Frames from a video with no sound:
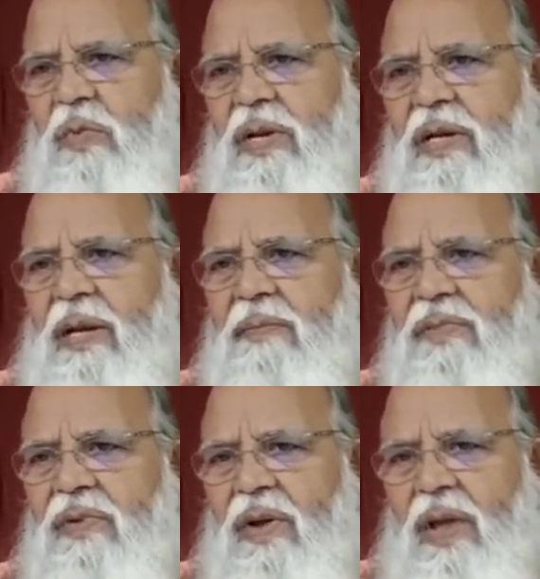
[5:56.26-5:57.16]
many
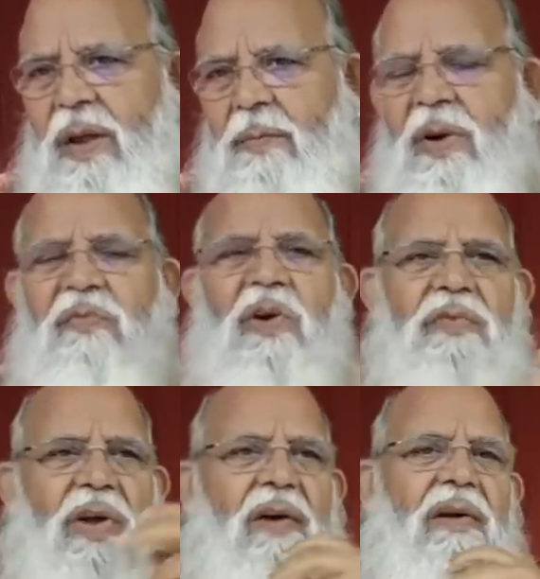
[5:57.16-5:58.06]
times. But
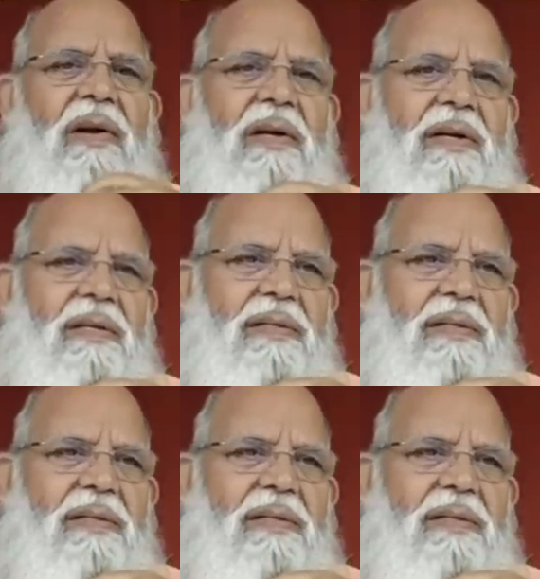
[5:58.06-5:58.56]
what we have learned?